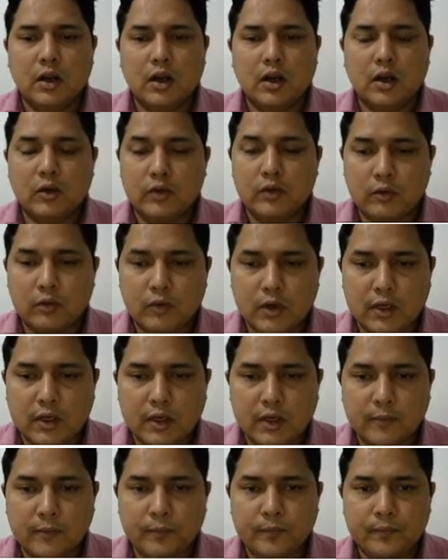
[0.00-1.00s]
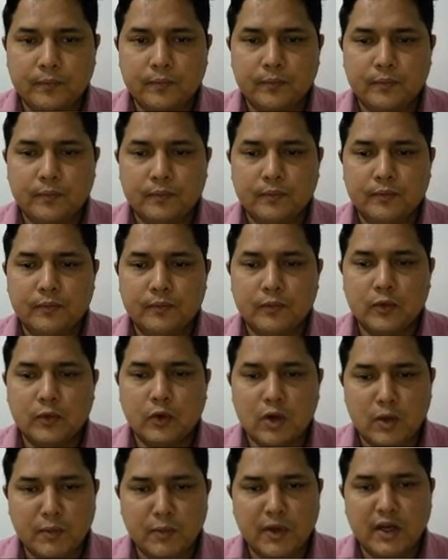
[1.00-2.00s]
how they are working. So
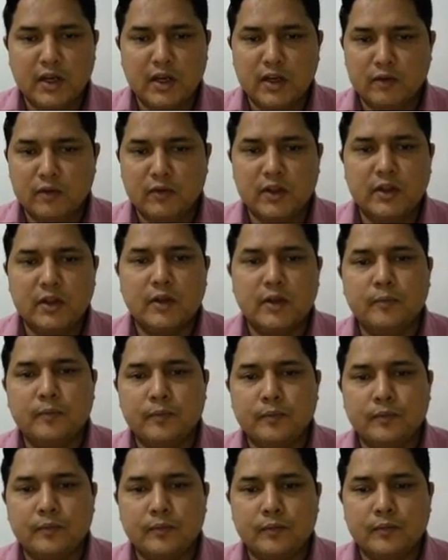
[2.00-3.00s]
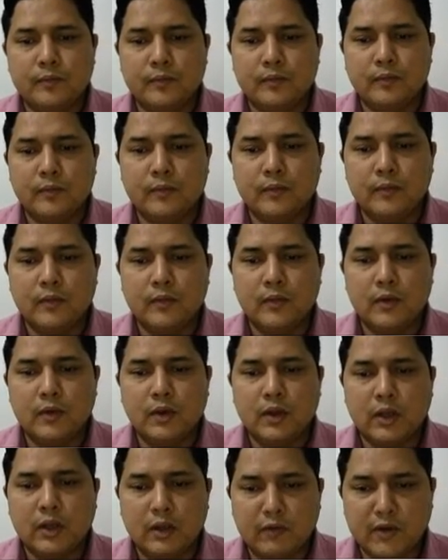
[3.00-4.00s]
communicating with them,
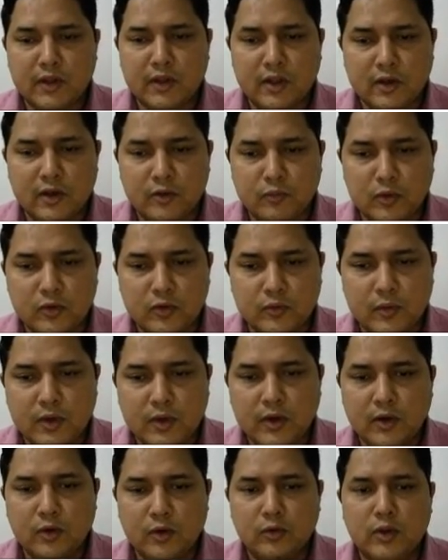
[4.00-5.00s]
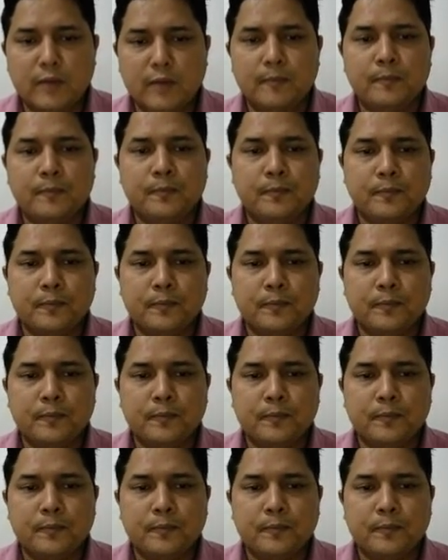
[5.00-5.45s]
giving the responsibility to them,